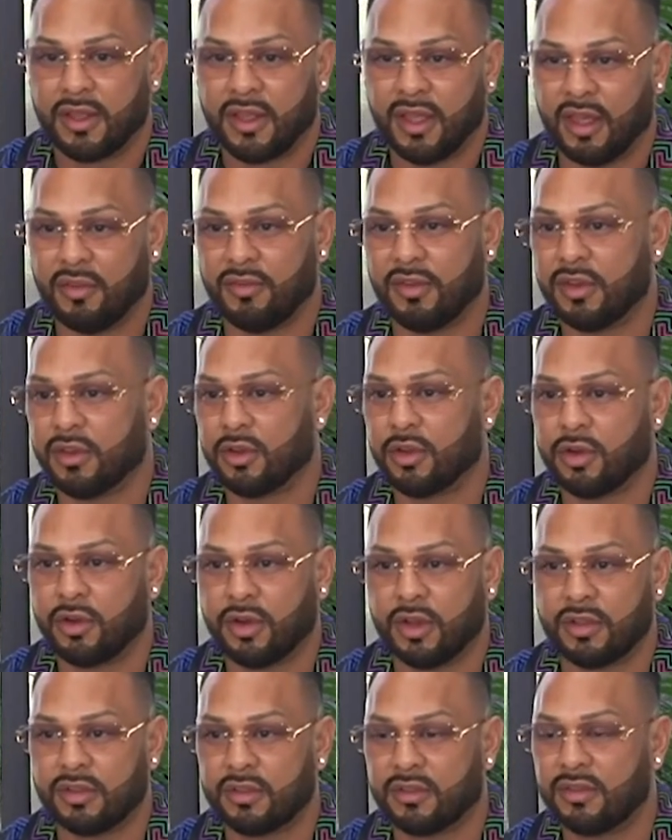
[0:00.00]
Kevin,
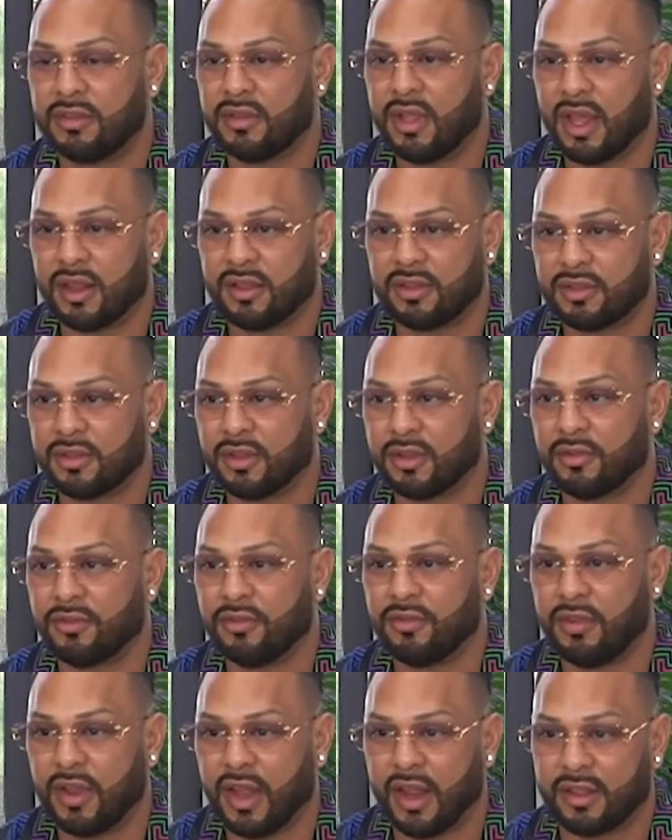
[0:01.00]
Chris, Dexter,
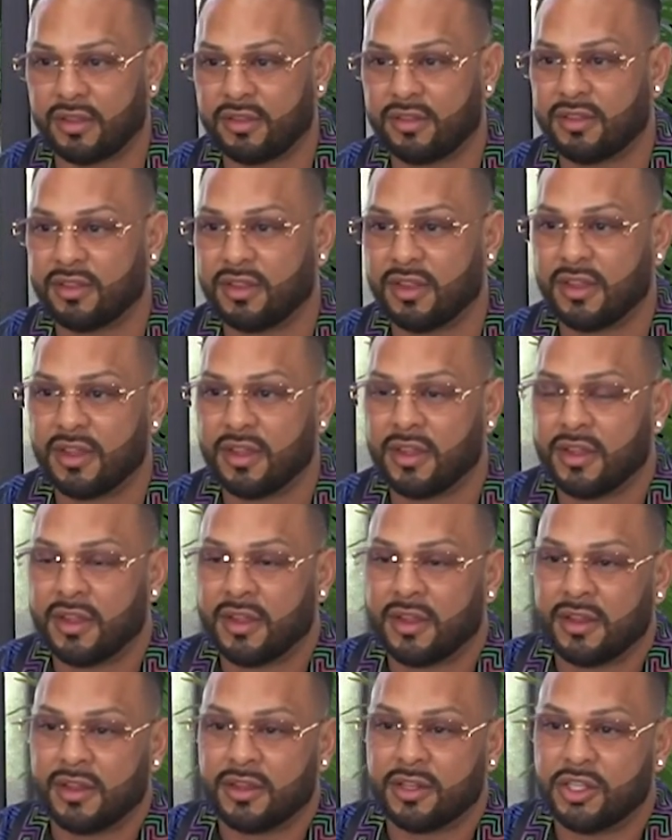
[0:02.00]
Flex,
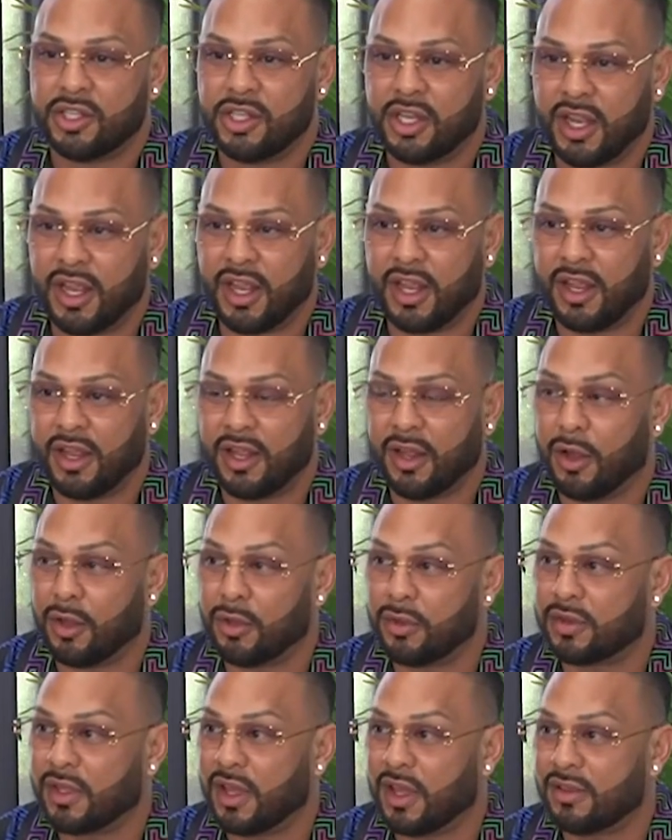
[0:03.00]
Jay, all
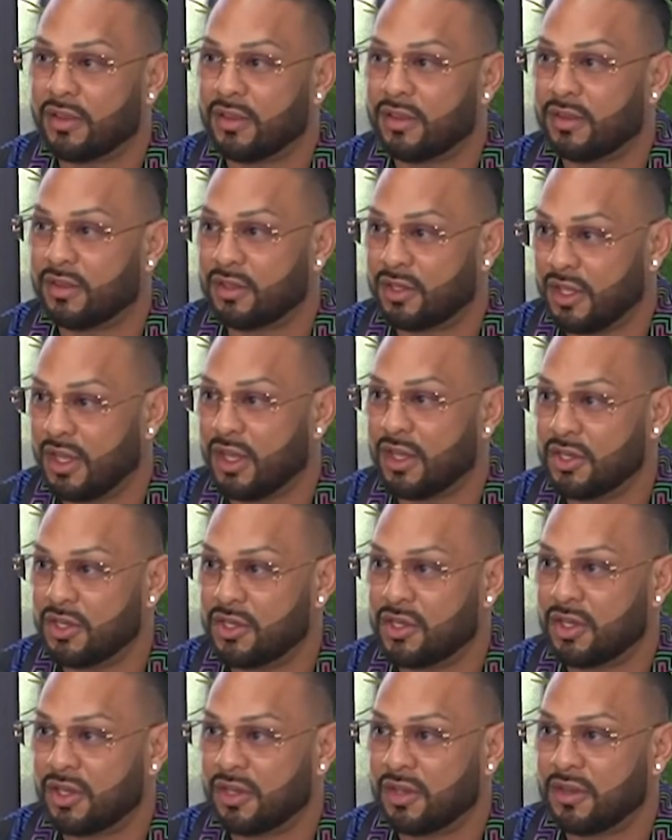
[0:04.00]
those guys on the
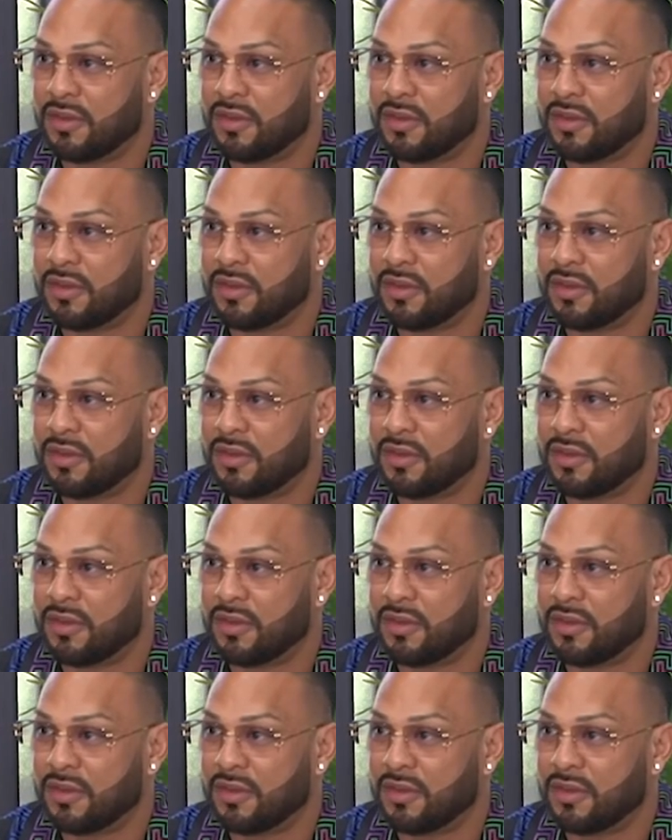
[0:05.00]
stage